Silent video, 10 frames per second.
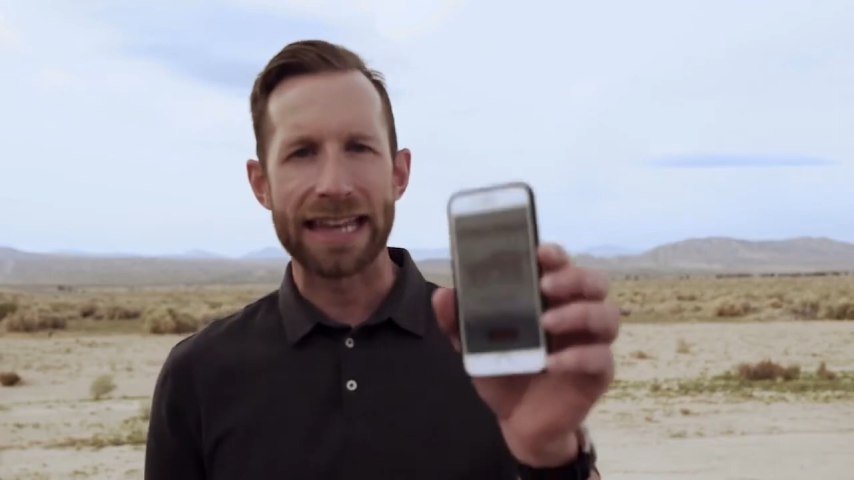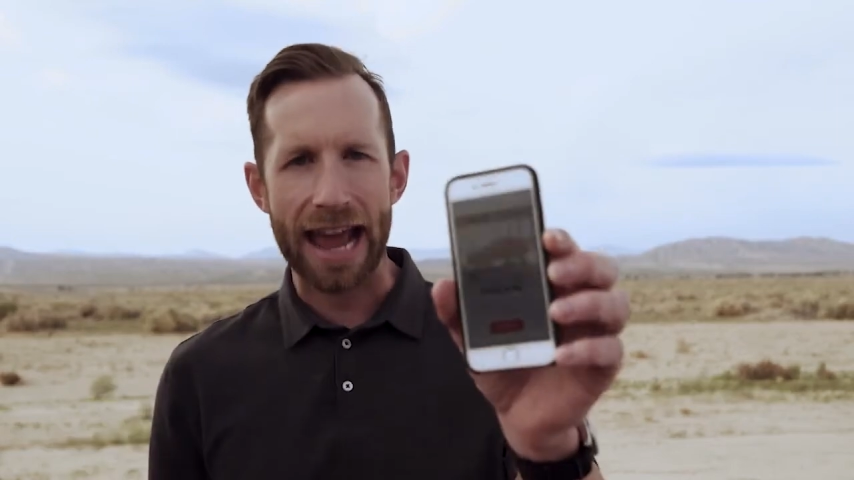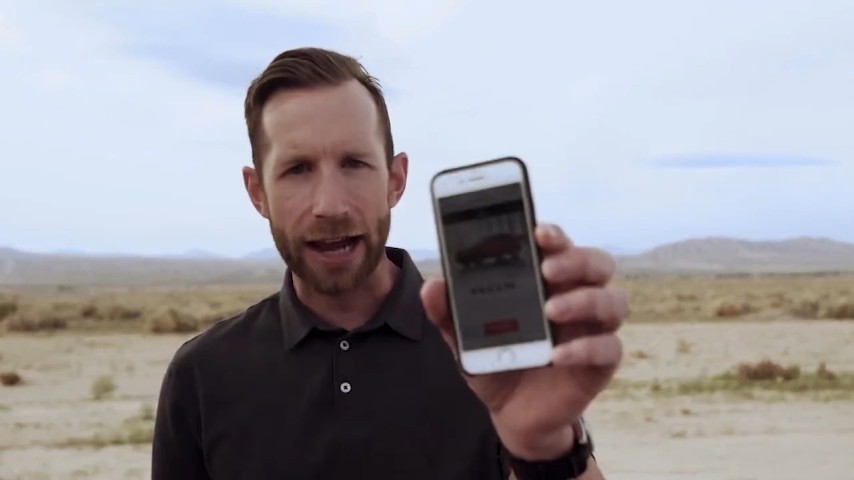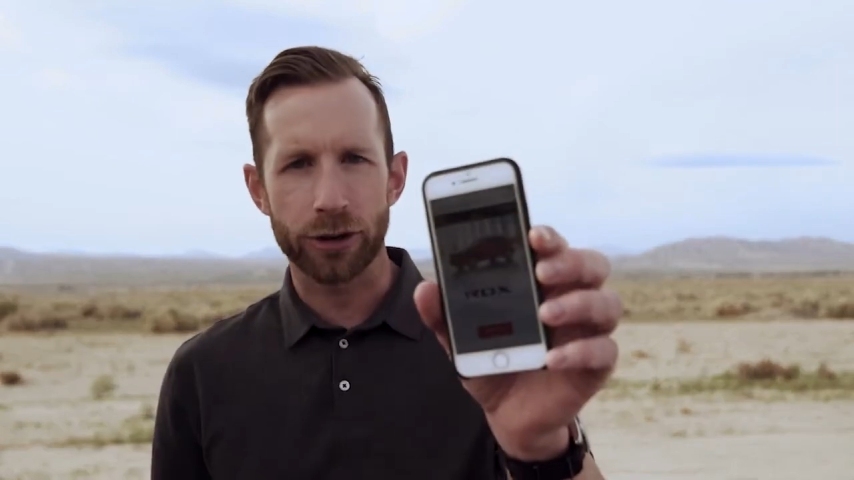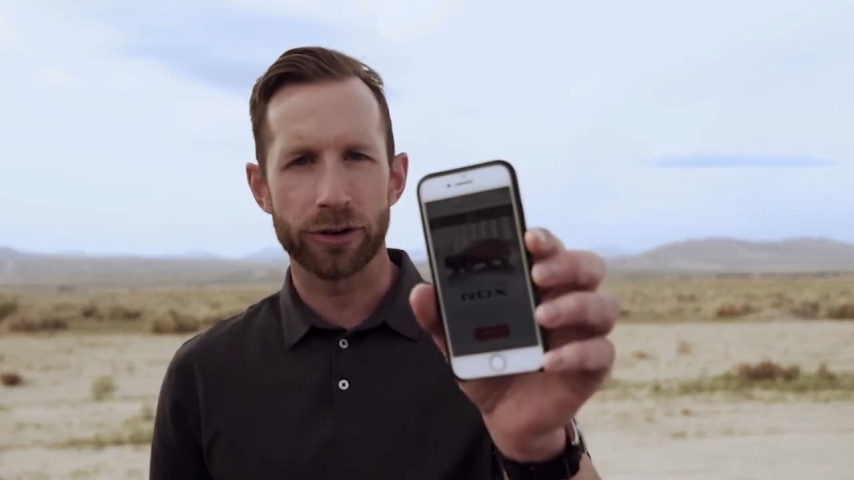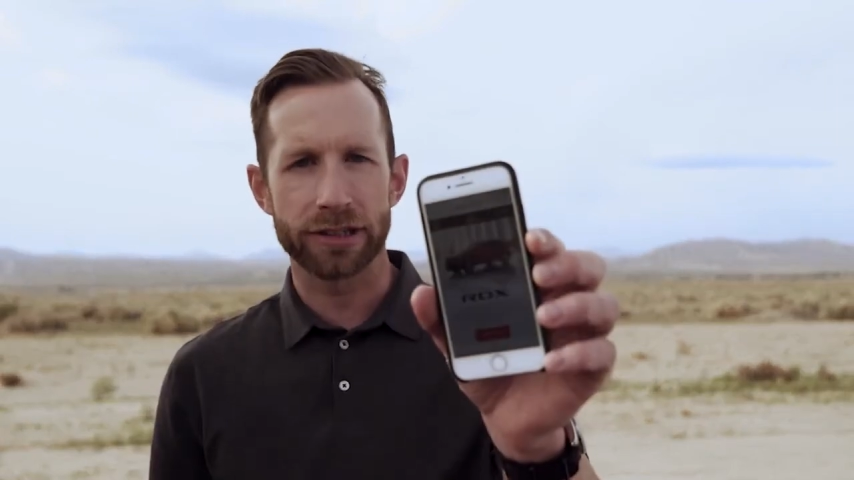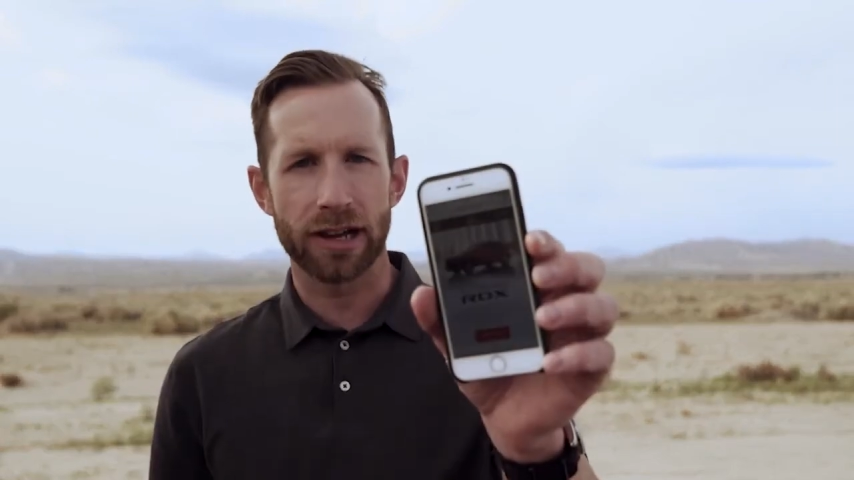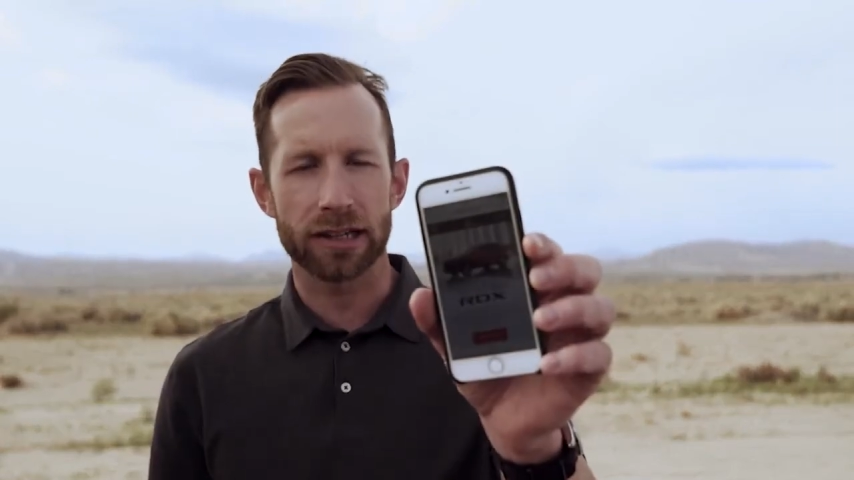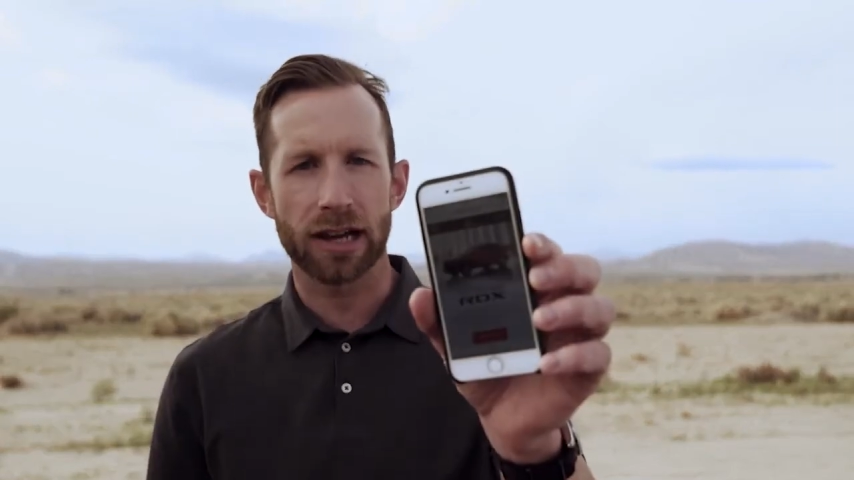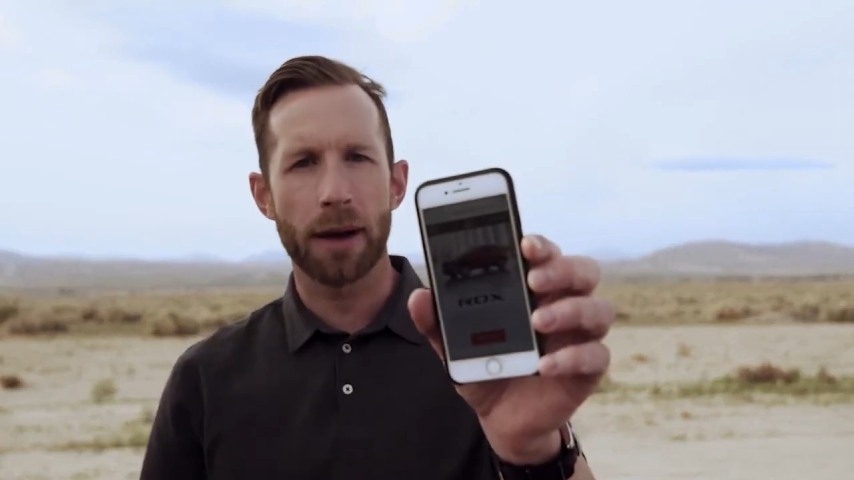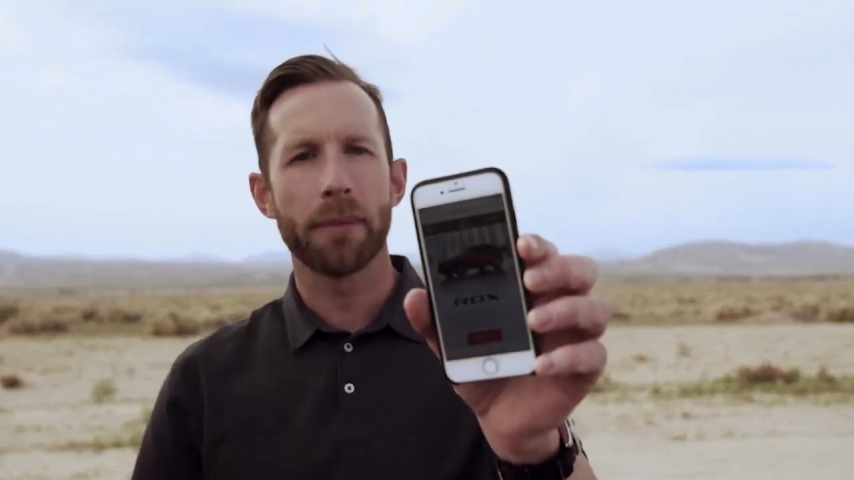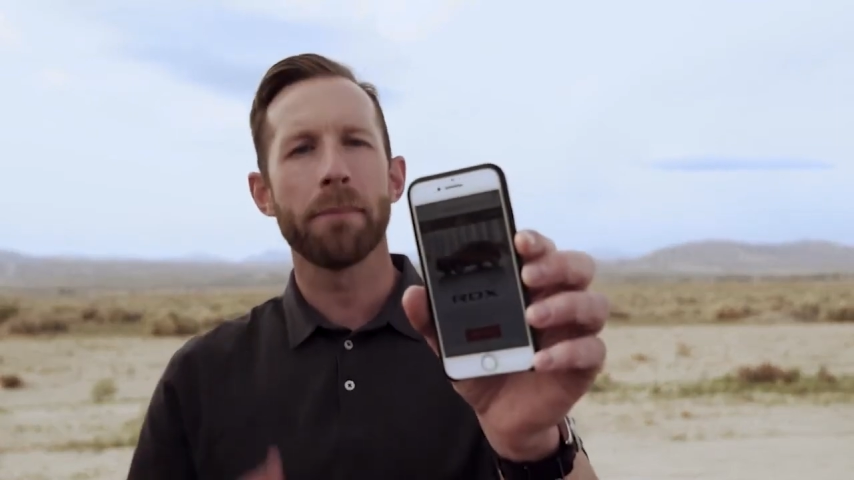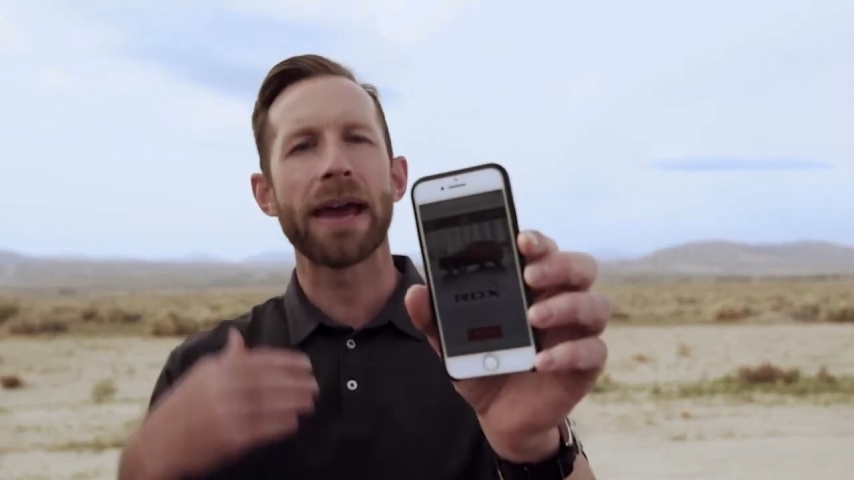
to Acura.com,